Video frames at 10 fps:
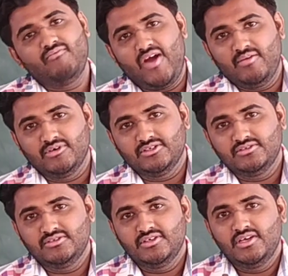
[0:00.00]
fiber.
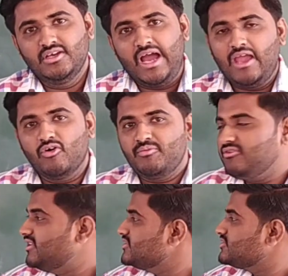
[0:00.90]
I hope you
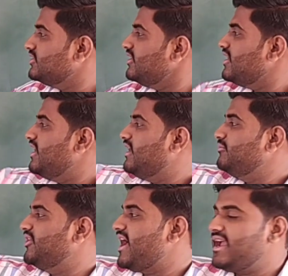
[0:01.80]
understood.
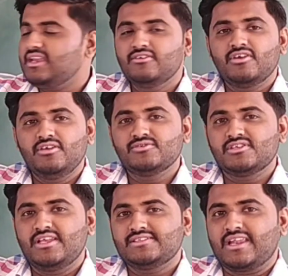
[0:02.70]
Vinyl is
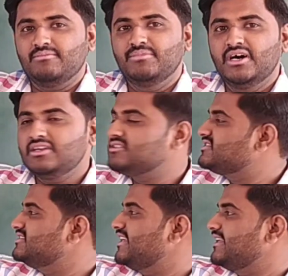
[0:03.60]
used as a rubber,
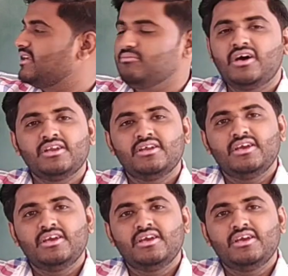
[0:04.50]
synthetic rubber.